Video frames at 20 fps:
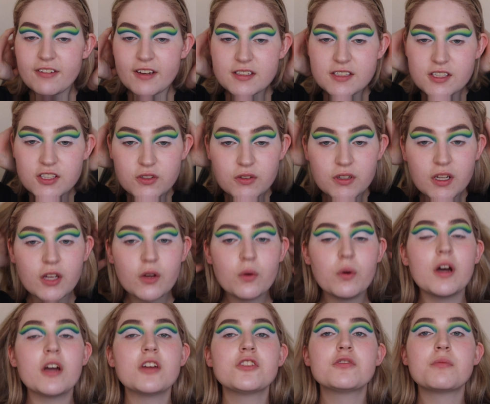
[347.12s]
fancy doing like
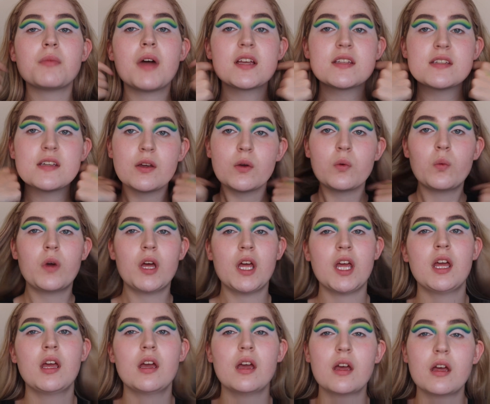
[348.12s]
quite a dramatic
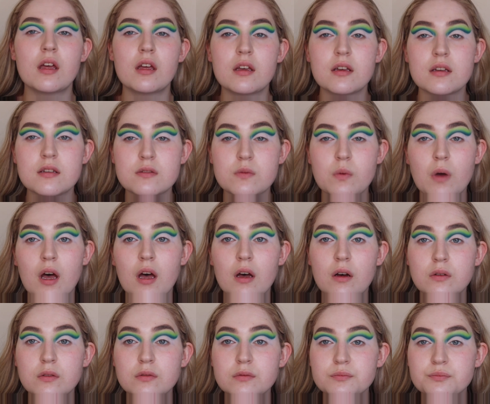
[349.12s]
wing as
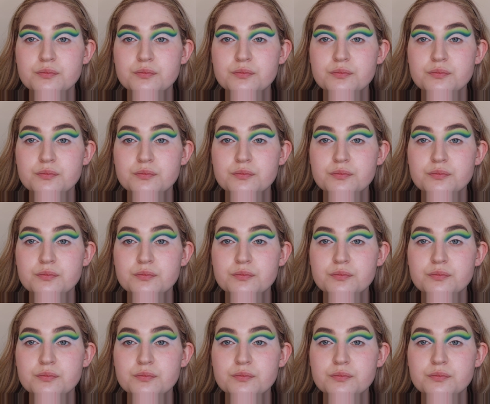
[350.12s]
well.